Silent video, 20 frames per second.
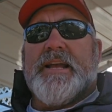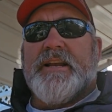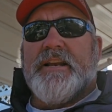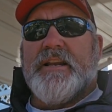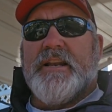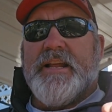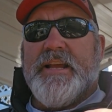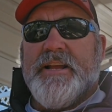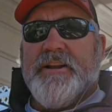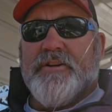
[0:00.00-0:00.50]
a
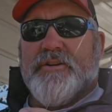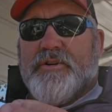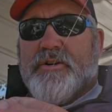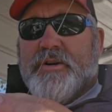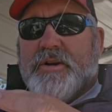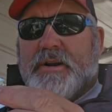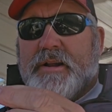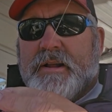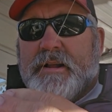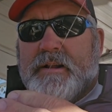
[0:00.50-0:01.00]

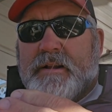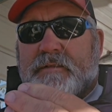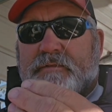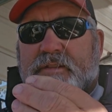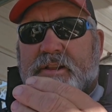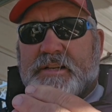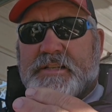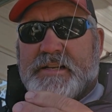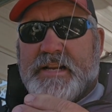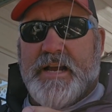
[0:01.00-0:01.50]
leader
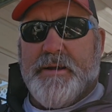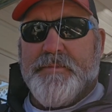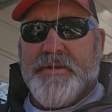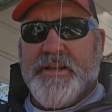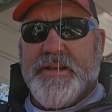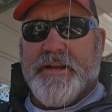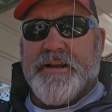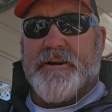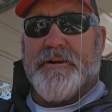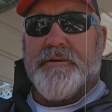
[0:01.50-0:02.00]
this time of
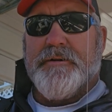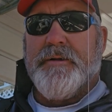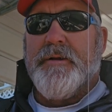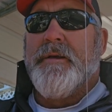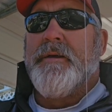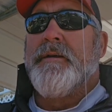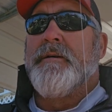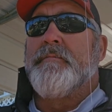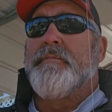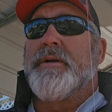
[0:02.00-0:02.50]
year
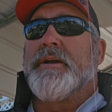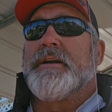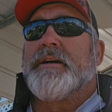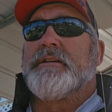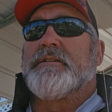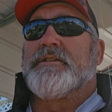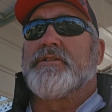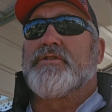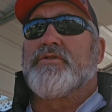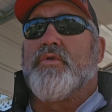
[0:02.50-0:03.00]

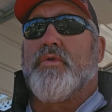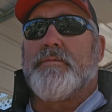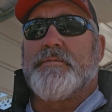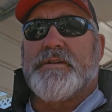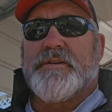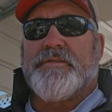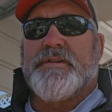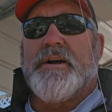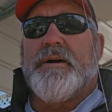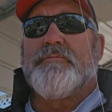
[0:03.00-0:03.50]
because the
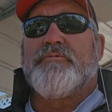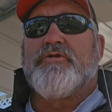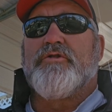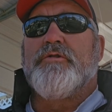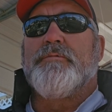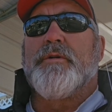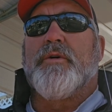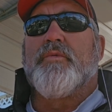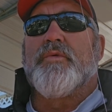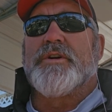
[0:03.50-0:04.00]
storms have come
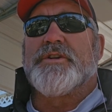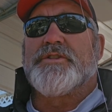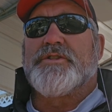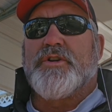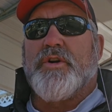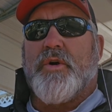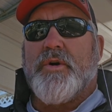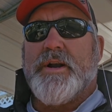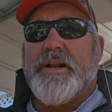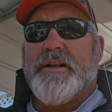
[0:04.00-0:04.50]
through, but
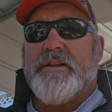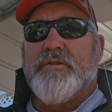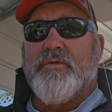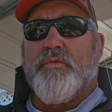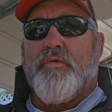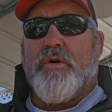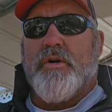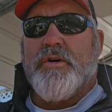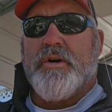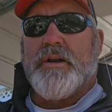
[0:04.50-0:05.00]
the
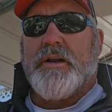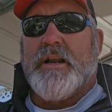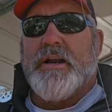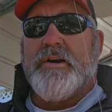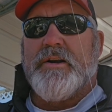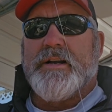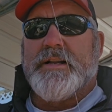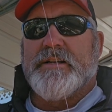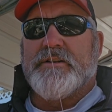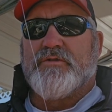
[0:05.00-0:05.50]
water
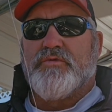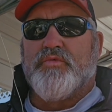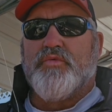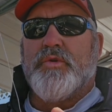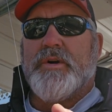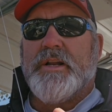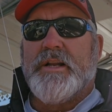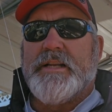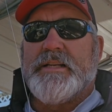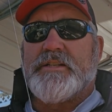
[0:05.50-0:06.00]
clarity is
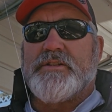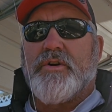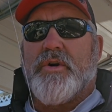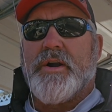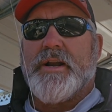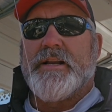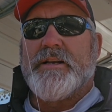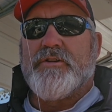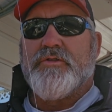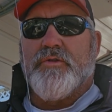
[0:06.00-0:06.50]
really
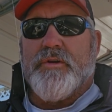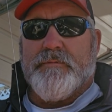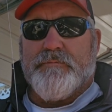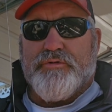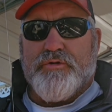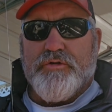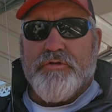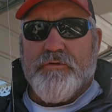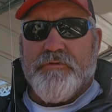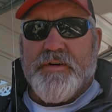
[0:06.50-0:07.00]
starting to
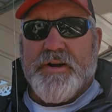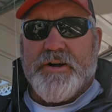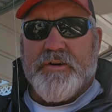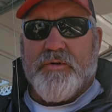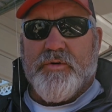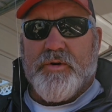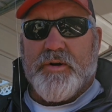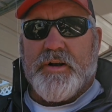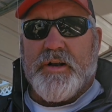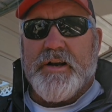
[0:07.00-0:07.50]
improve
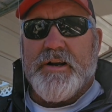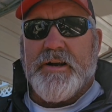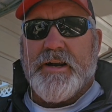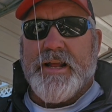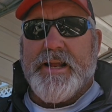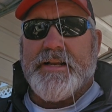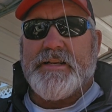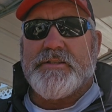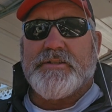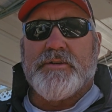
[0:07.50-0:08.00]
here on
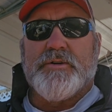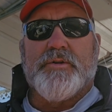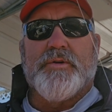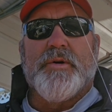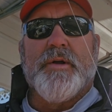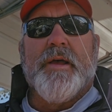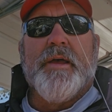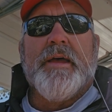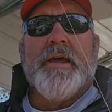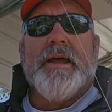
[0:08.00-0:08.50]
Clearlake.
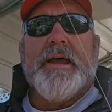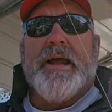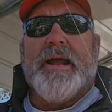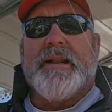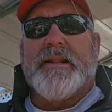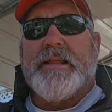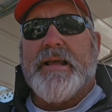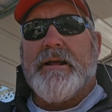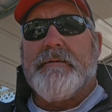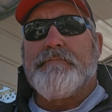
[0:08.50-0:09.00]
So
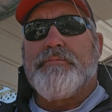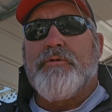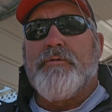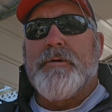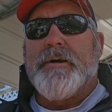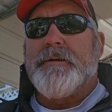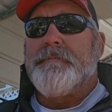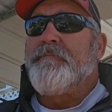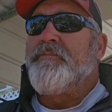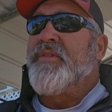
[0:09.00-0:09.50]
at that
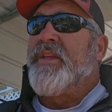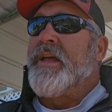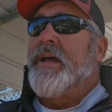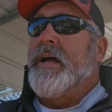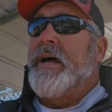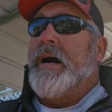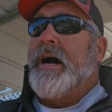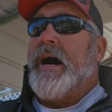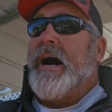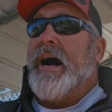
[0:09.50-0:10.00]
point,
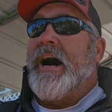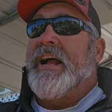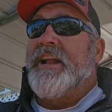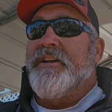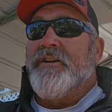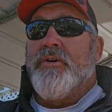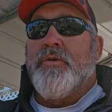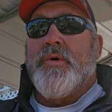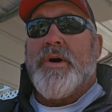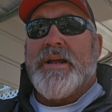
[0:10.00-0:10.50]
I
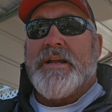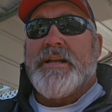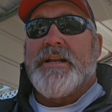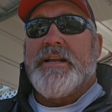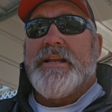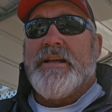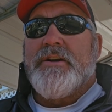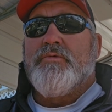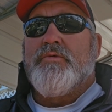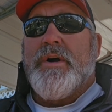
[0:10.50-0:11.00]
know I
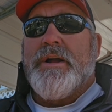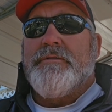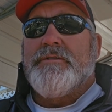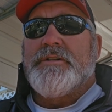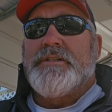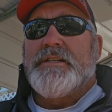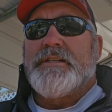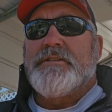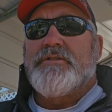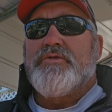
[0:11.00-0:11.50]
could get away
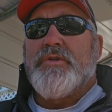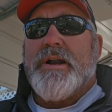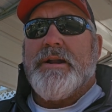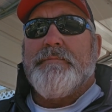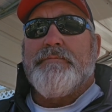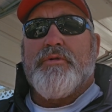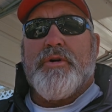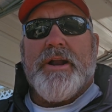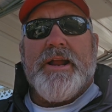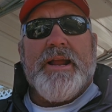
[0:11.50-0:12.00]
with just
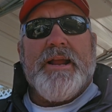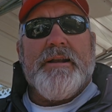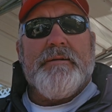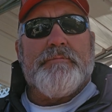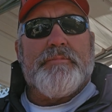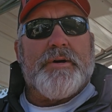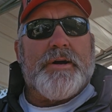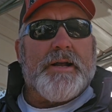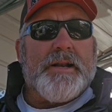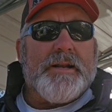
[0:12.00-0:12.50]
straight
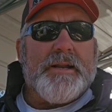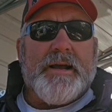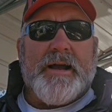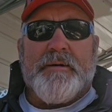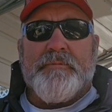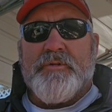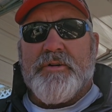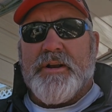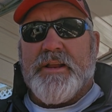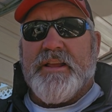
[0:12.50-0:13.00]
braid, but
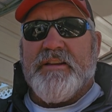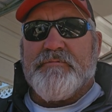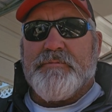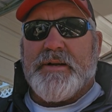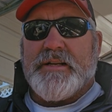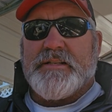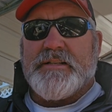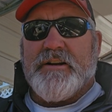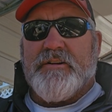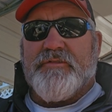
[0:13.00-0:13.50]
I'm going to give
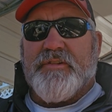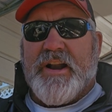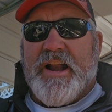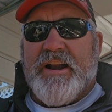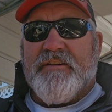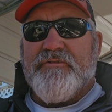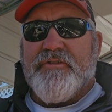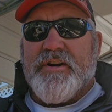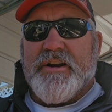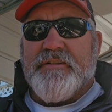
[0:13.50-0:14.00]
myself
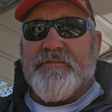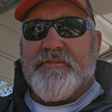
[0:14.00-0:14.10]
every